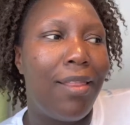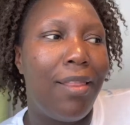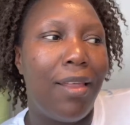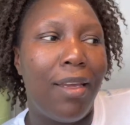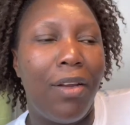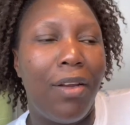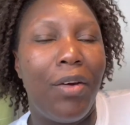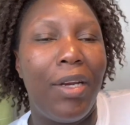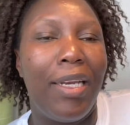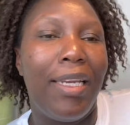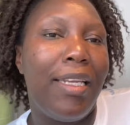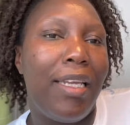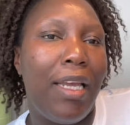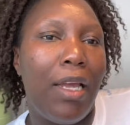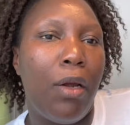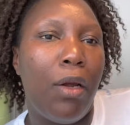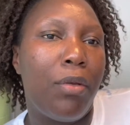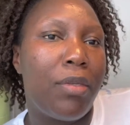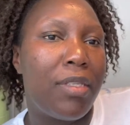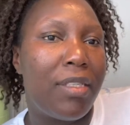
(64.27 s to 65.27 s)
the green
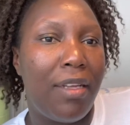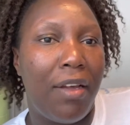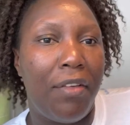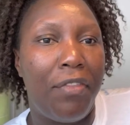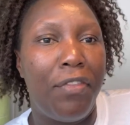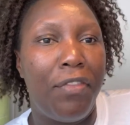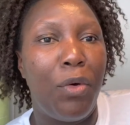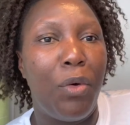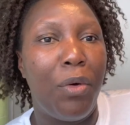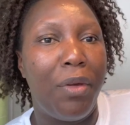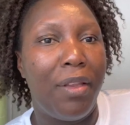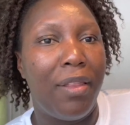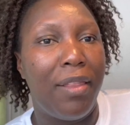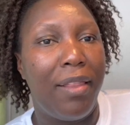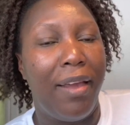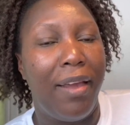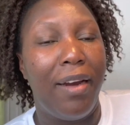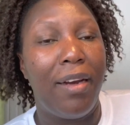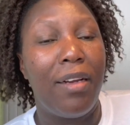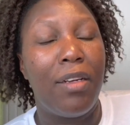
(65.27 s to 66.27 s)
yellow stuff going
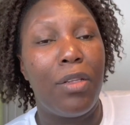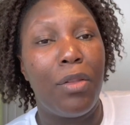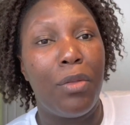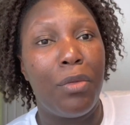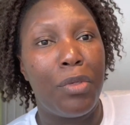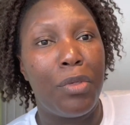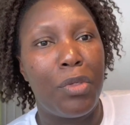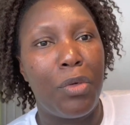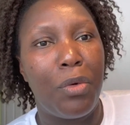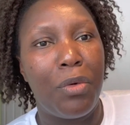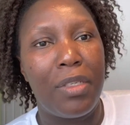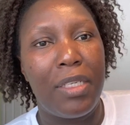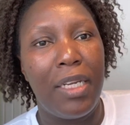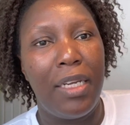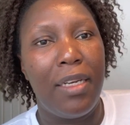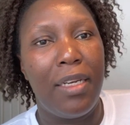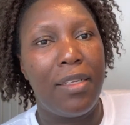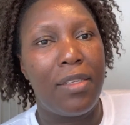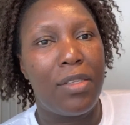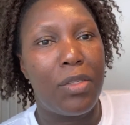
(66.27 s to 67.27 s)
there those
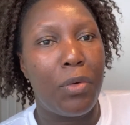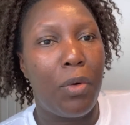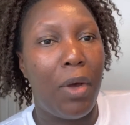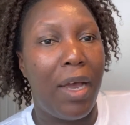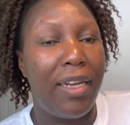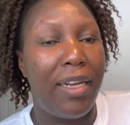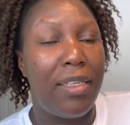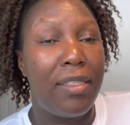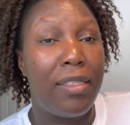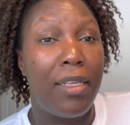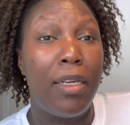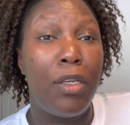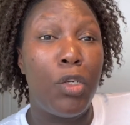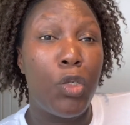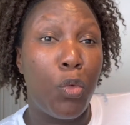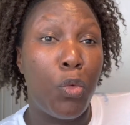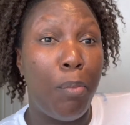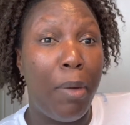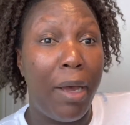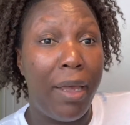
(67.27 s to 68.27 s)
containers so I decided
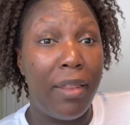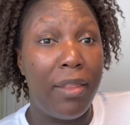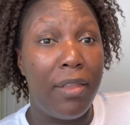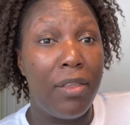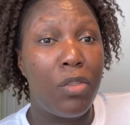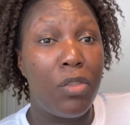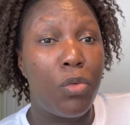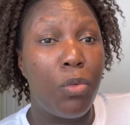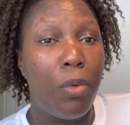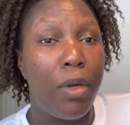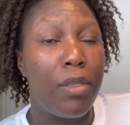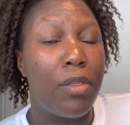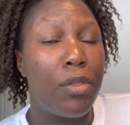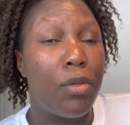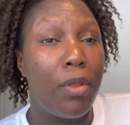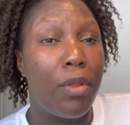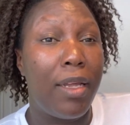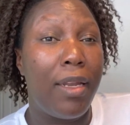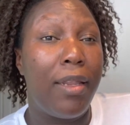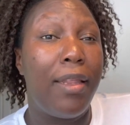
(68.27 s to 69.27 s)
to buy this one
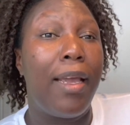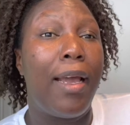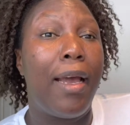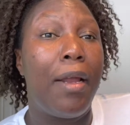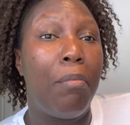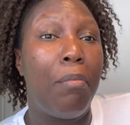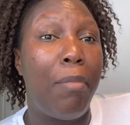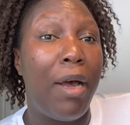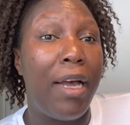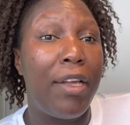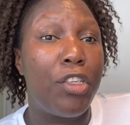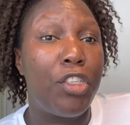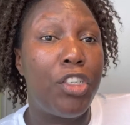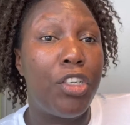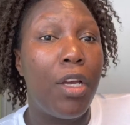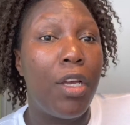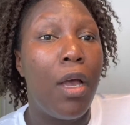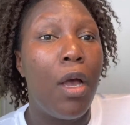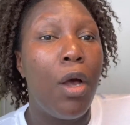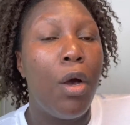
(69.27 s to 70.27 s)
so that they can
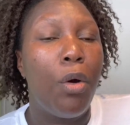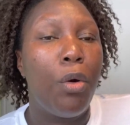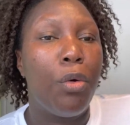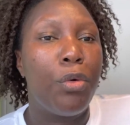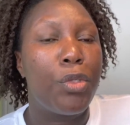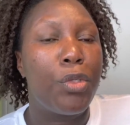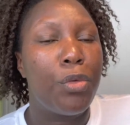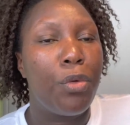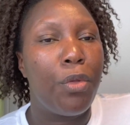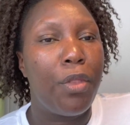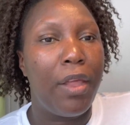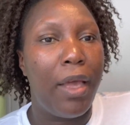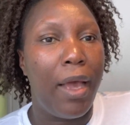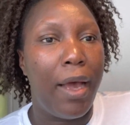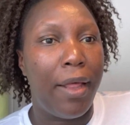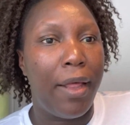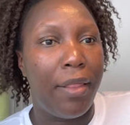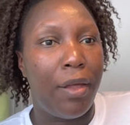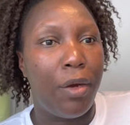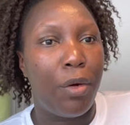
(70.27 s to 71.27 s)
match also the
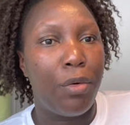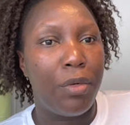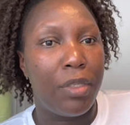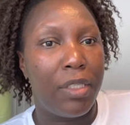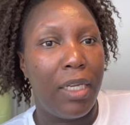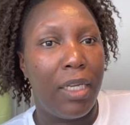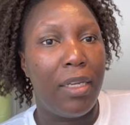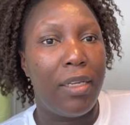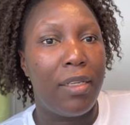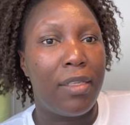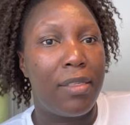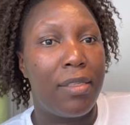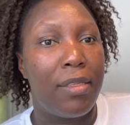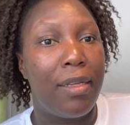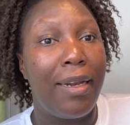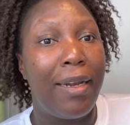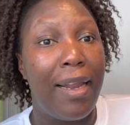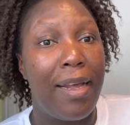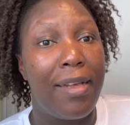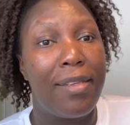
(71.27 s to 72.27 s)
other containers
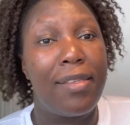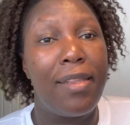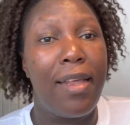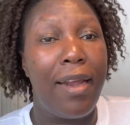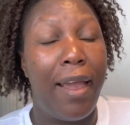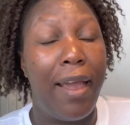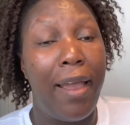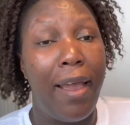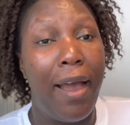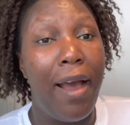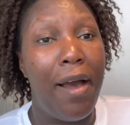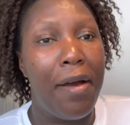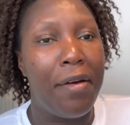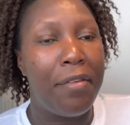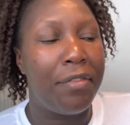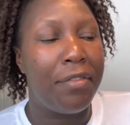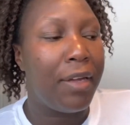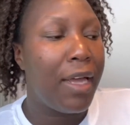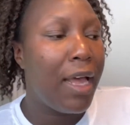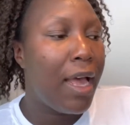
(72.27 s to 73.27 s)
glass that I
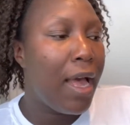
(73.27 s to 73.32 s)
have